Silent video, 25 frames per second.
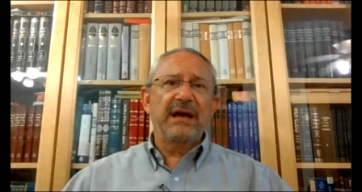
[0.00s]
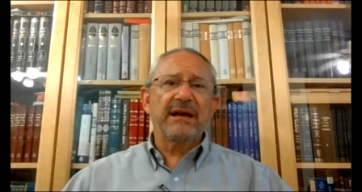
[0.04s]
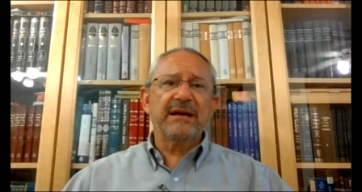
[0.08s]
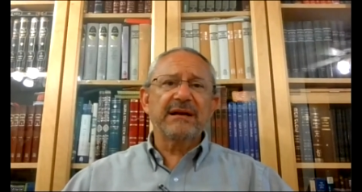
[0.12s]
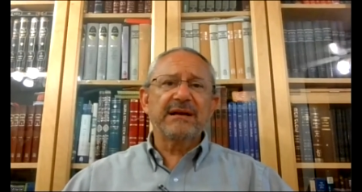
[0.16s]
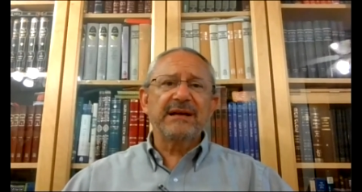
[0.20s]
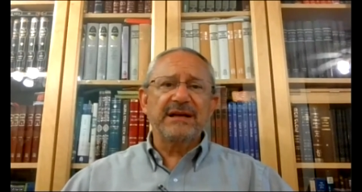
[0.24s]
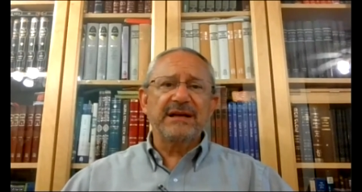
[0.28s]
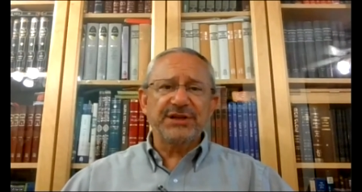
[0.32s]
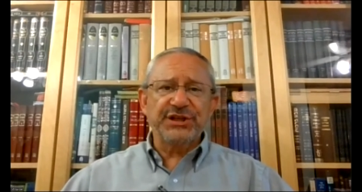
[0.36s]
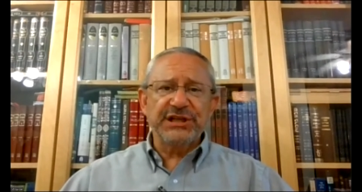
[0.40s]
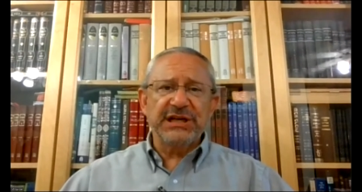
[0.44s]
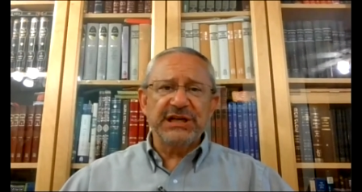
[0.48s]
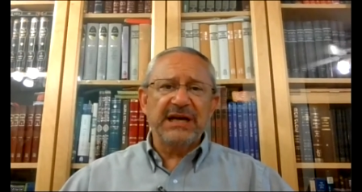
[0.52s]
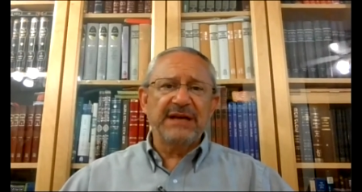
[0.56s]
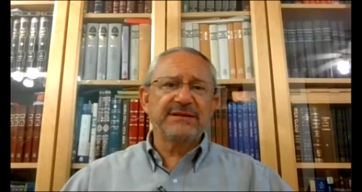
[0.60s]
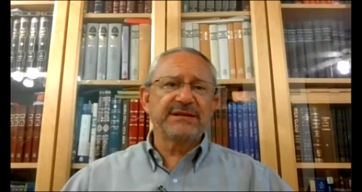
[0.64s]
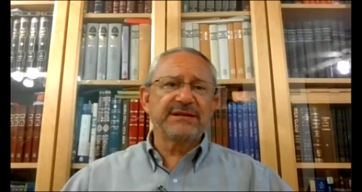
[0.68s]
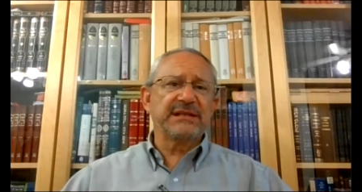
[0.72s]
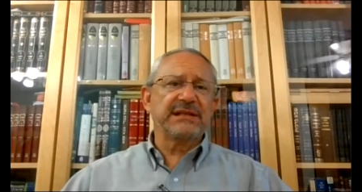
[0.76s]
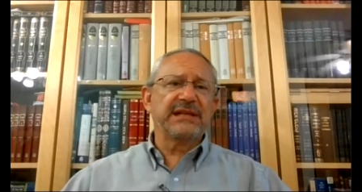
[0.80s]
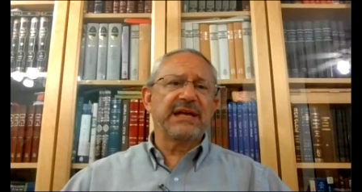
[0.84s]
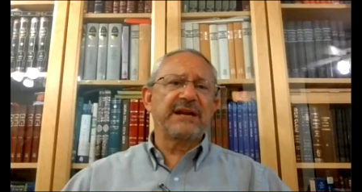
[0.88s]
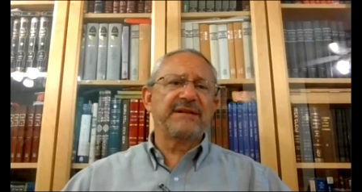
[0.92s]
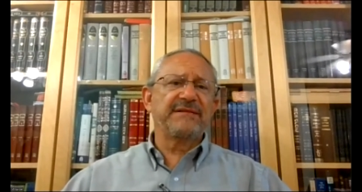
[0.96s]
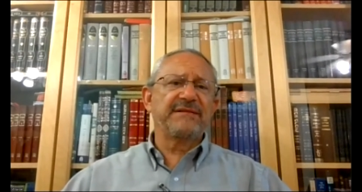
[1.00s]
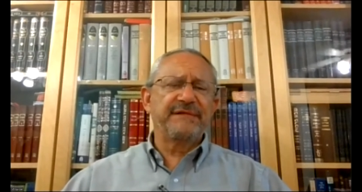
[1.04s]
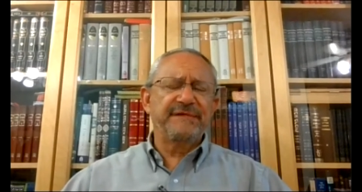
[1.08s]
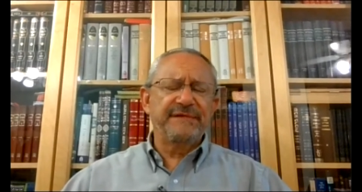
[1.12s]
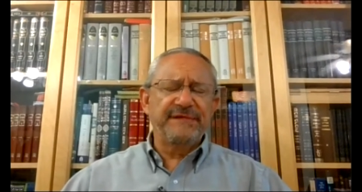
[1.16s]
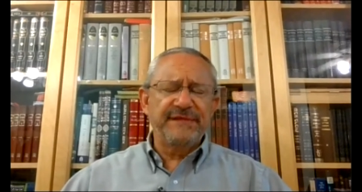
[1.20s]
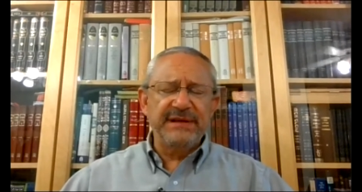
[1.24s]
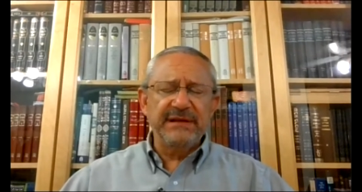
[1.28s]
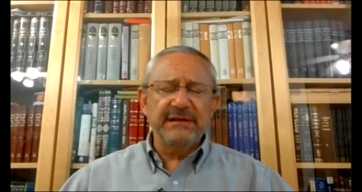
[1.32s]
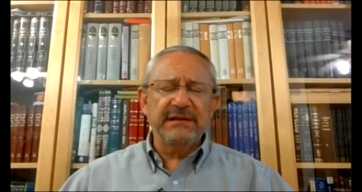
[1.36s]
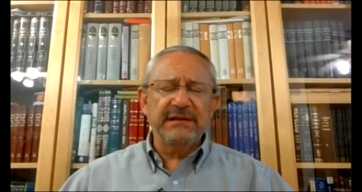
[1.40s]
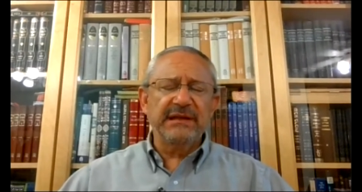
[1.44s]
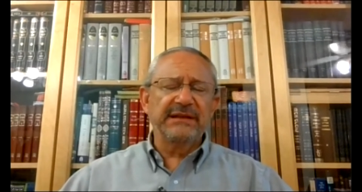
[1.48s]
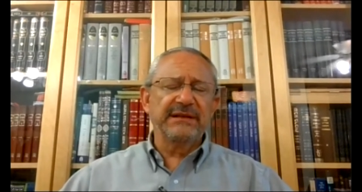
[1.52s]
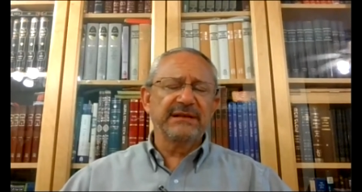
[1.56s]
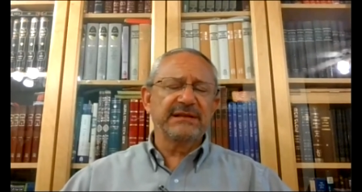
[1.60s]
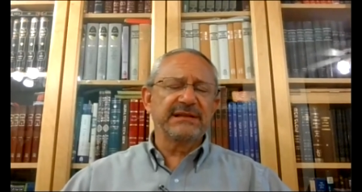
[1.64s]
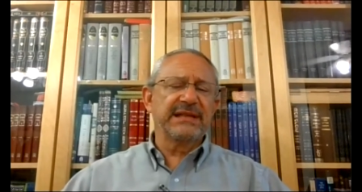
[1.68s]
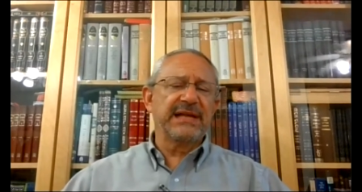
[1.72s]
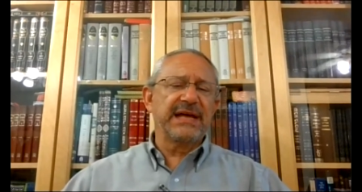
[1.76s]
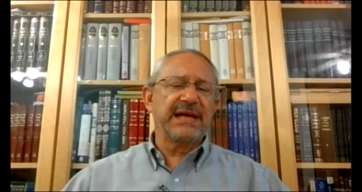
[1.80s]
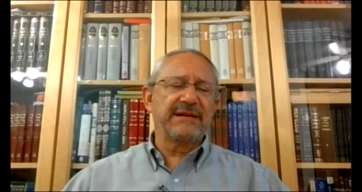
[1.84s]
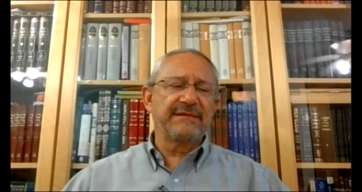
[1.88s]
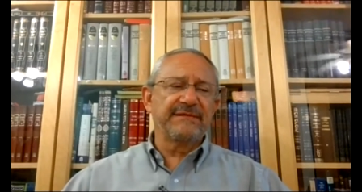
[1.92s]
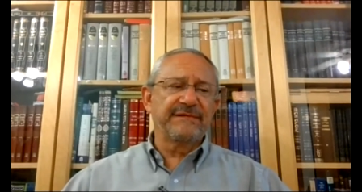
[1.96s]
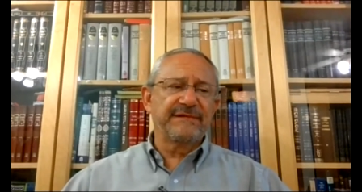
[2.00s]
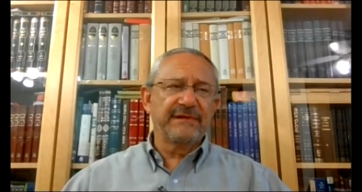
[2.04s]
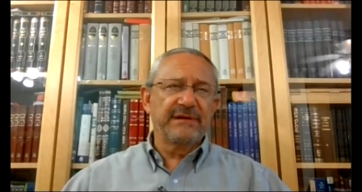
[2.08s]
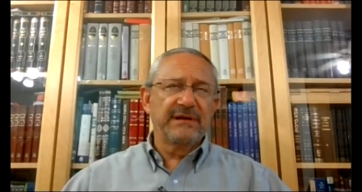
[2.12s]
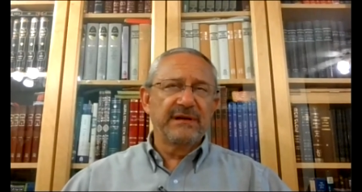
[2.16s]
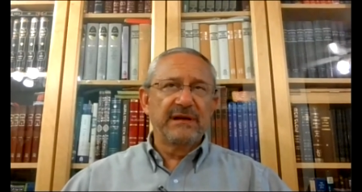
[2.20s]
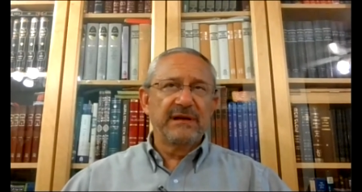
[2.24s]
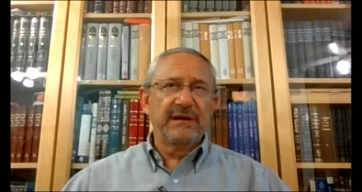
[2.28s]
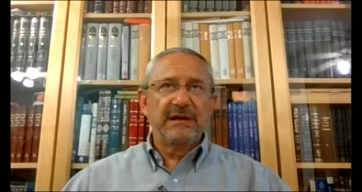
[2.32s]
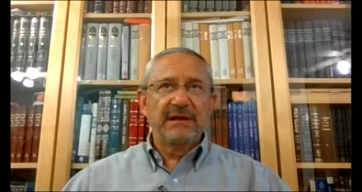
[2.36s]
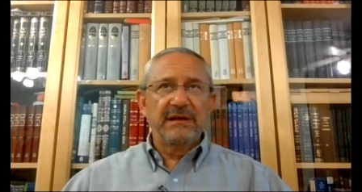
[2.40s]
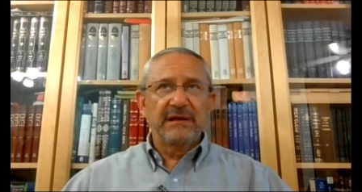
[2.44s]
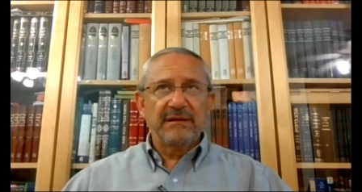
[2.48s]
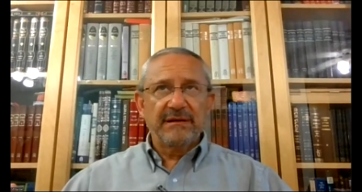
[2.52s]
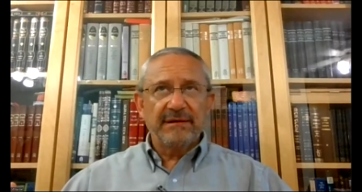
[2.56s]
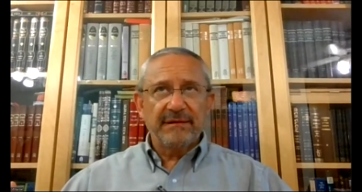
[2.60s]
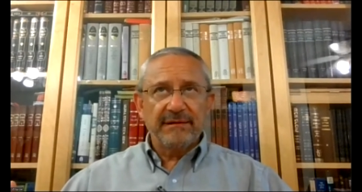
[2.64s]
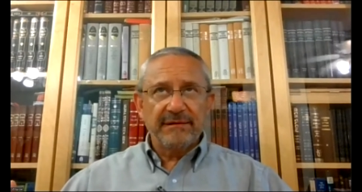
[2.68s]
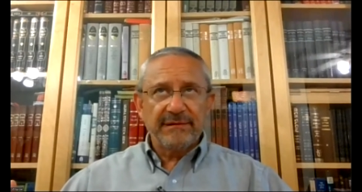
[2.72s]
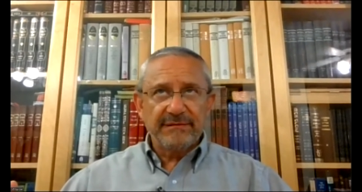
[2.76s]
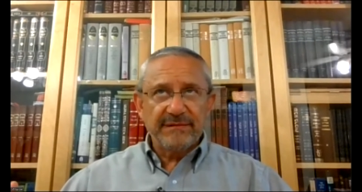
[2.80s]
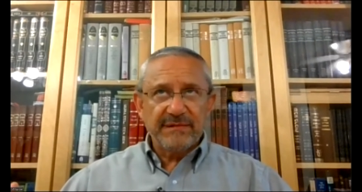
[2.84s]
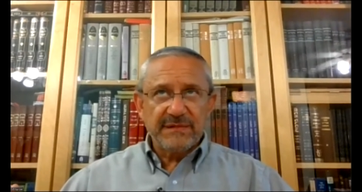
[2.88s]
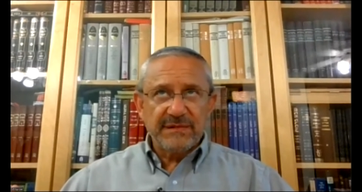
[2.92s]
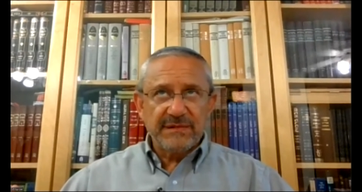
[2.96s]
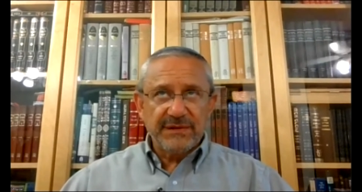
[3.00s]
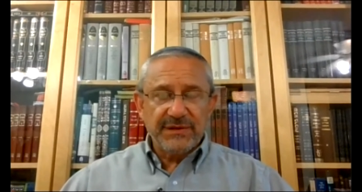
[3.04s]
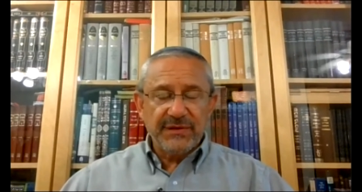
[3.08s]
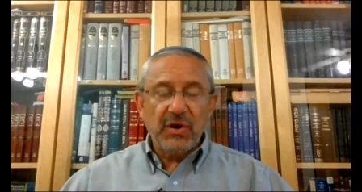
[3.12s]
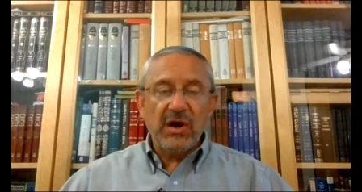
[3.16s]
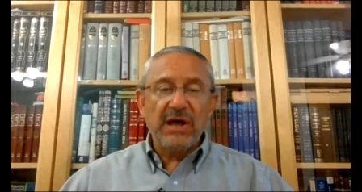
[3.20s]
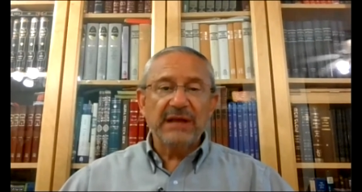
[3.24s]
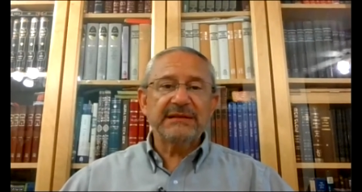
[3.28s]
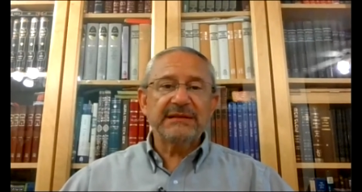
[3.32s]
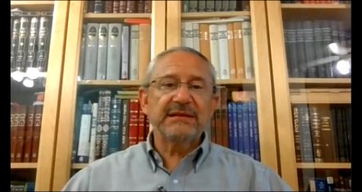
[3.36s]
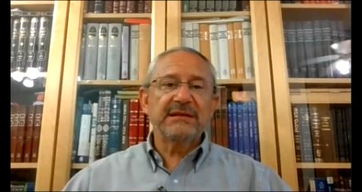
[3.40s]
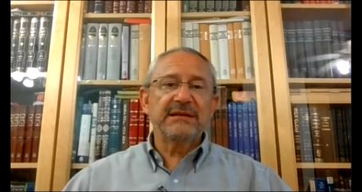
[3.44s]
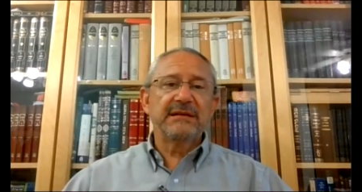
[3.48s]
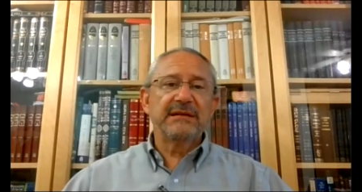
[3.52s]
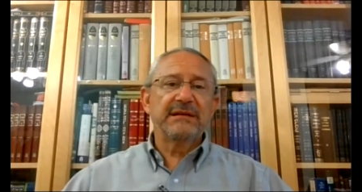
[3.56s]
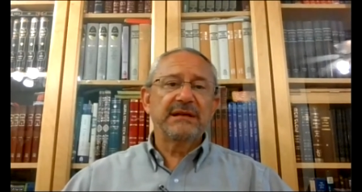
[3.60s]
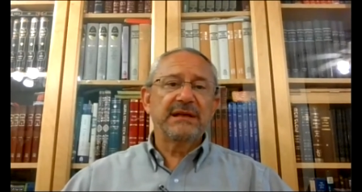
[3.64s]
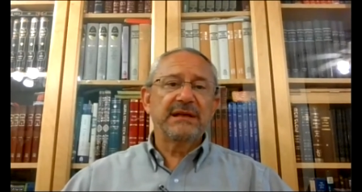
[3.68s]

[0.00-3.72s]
hargasha, there's a lot of feeling, there's a lot of thought.